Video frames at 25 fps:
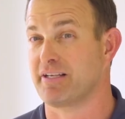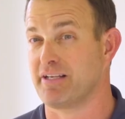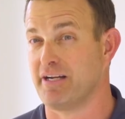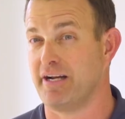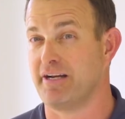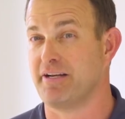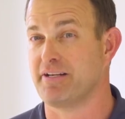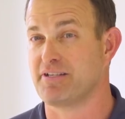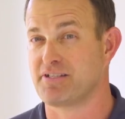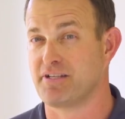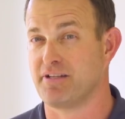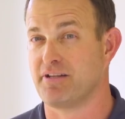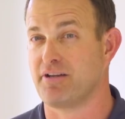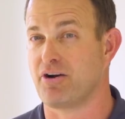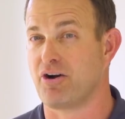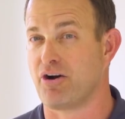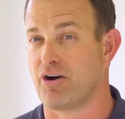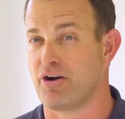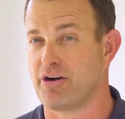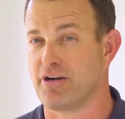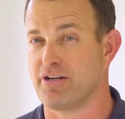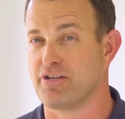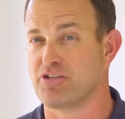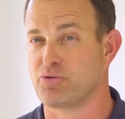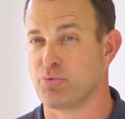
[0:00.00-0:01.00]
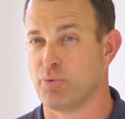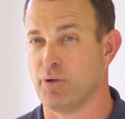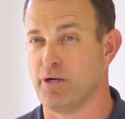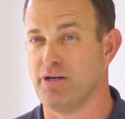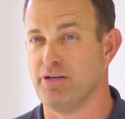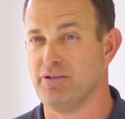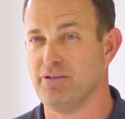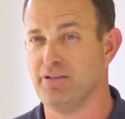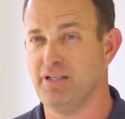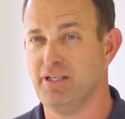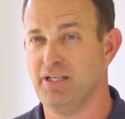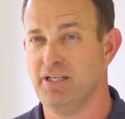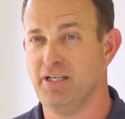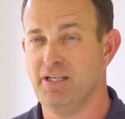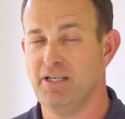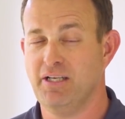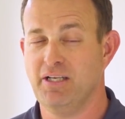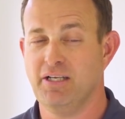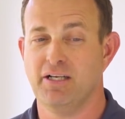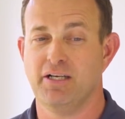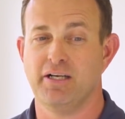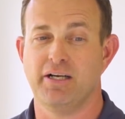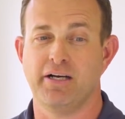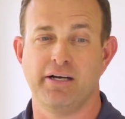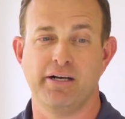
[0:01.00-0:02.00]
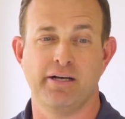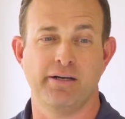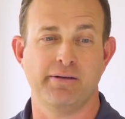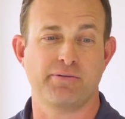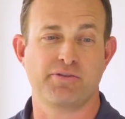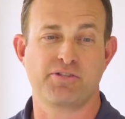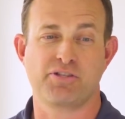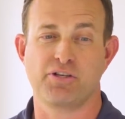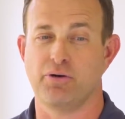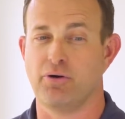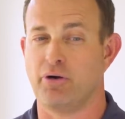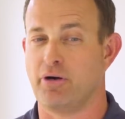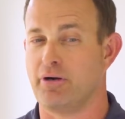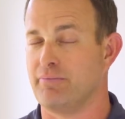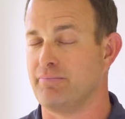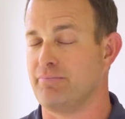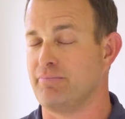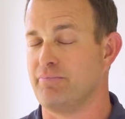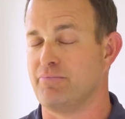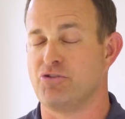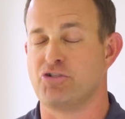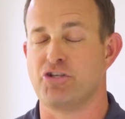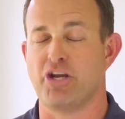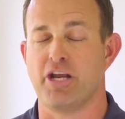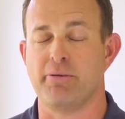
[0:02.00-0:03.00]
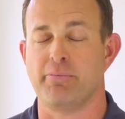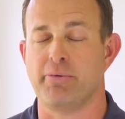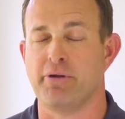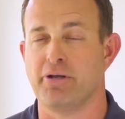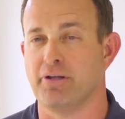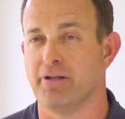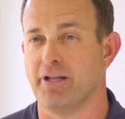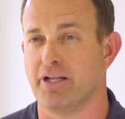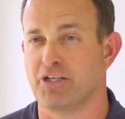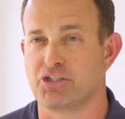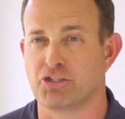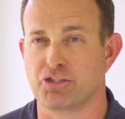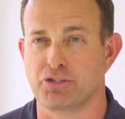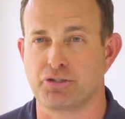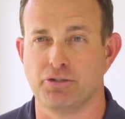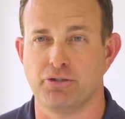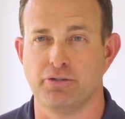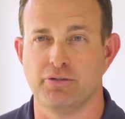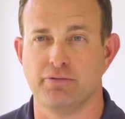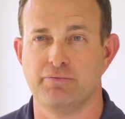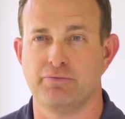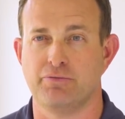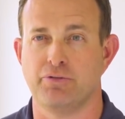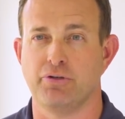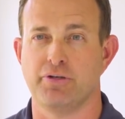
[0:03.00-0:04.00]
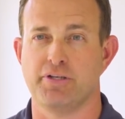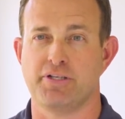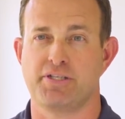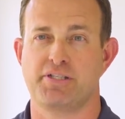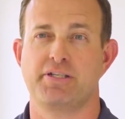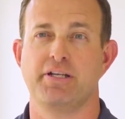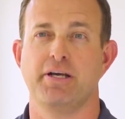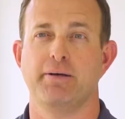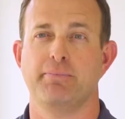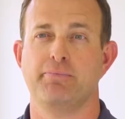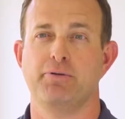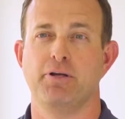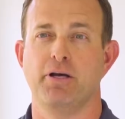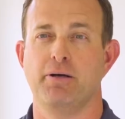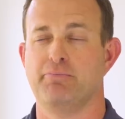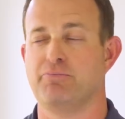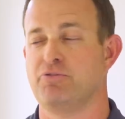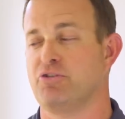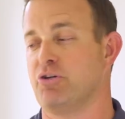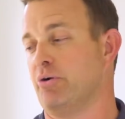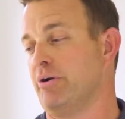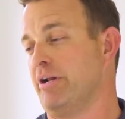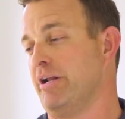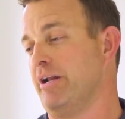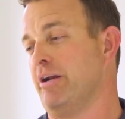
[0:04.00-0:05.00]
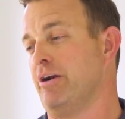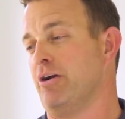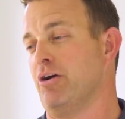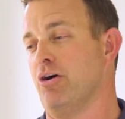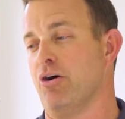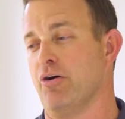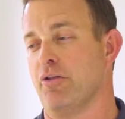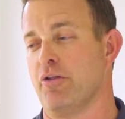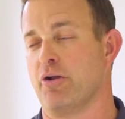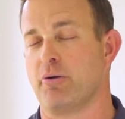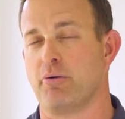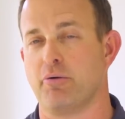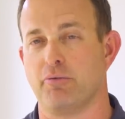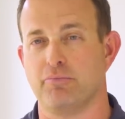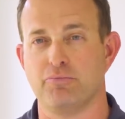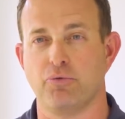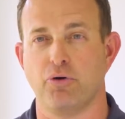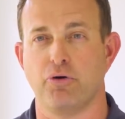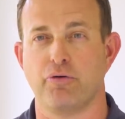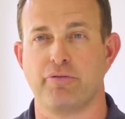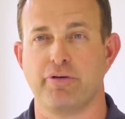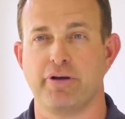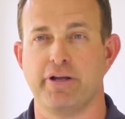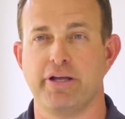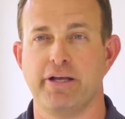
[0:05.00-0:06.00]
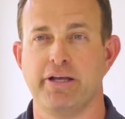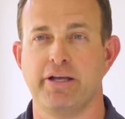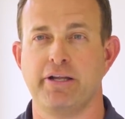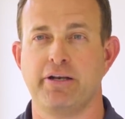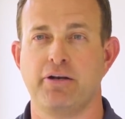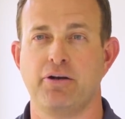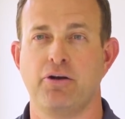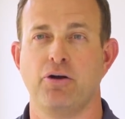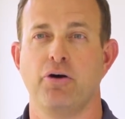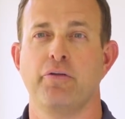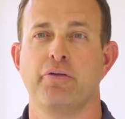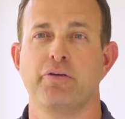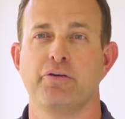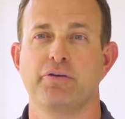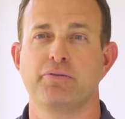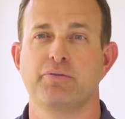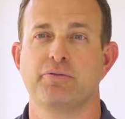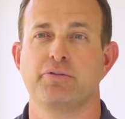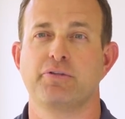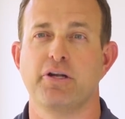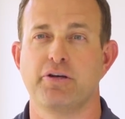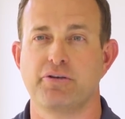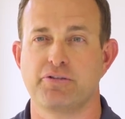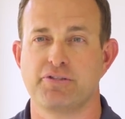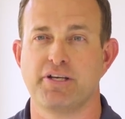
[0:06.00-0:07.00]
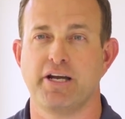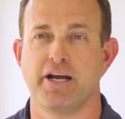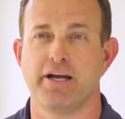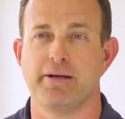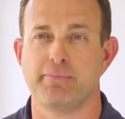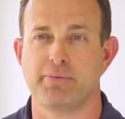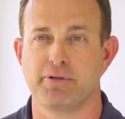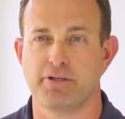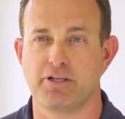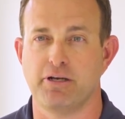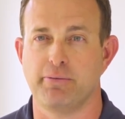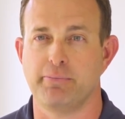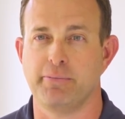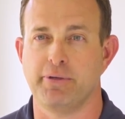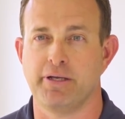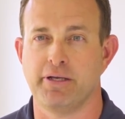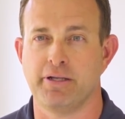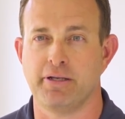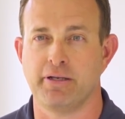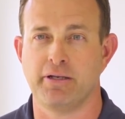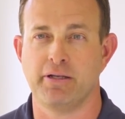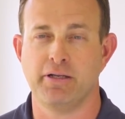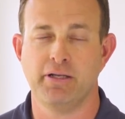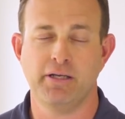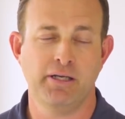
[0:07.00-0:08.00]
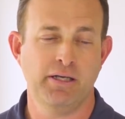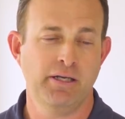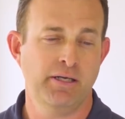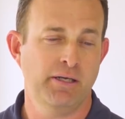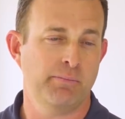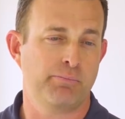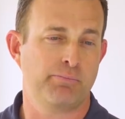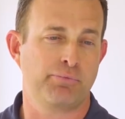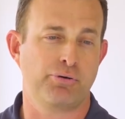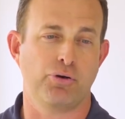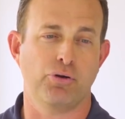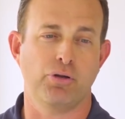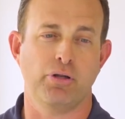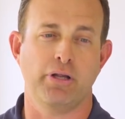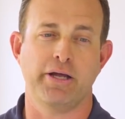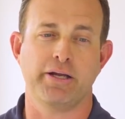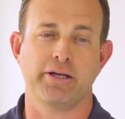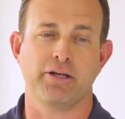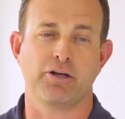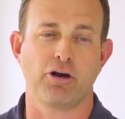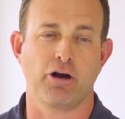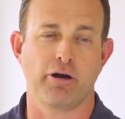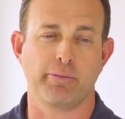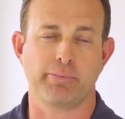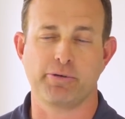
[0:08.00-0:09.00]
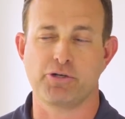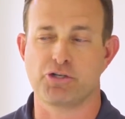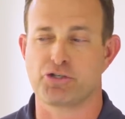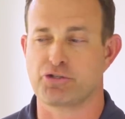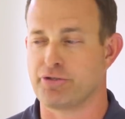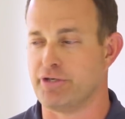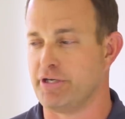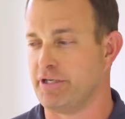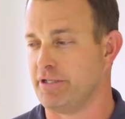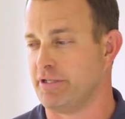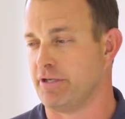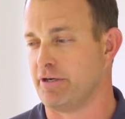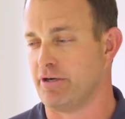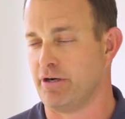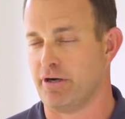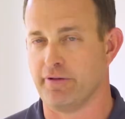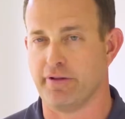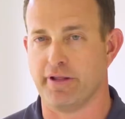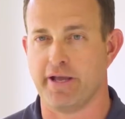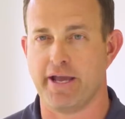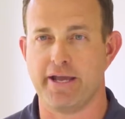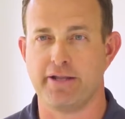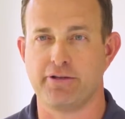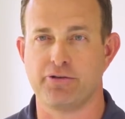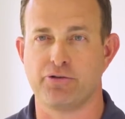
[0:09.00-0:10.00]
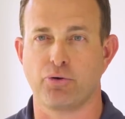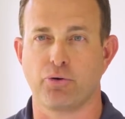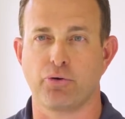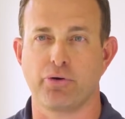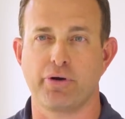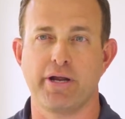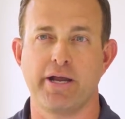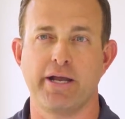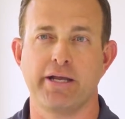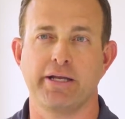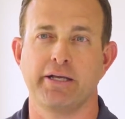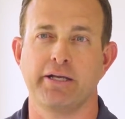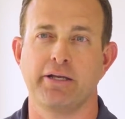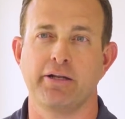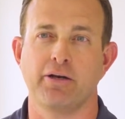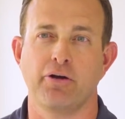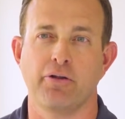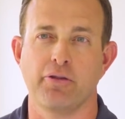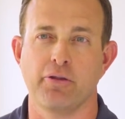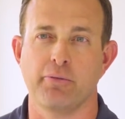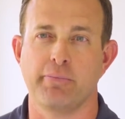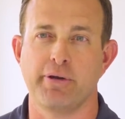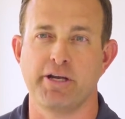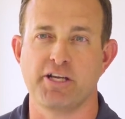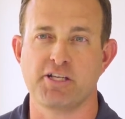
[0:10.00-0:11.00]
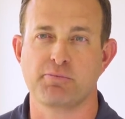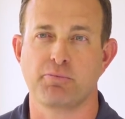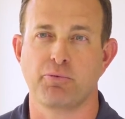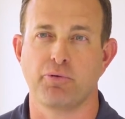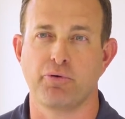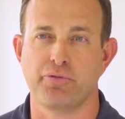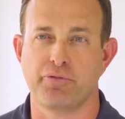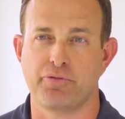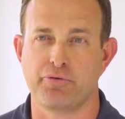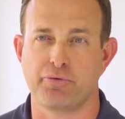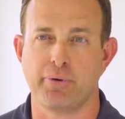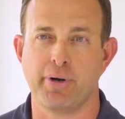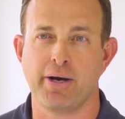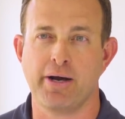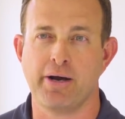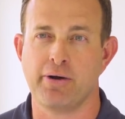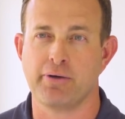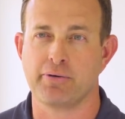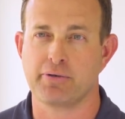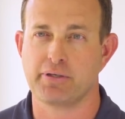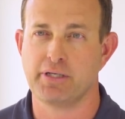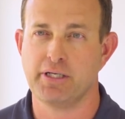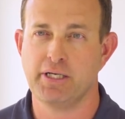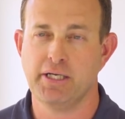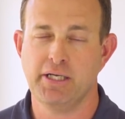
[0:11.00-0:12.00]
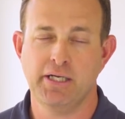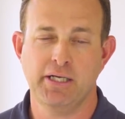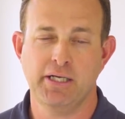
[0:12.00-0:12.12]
of the kindness of their heart as well. So our JB Electrical really stepped up, donated all their overhead and all their time to come in. Proline Carpentry did all the door hanging, all the baseboard throughout.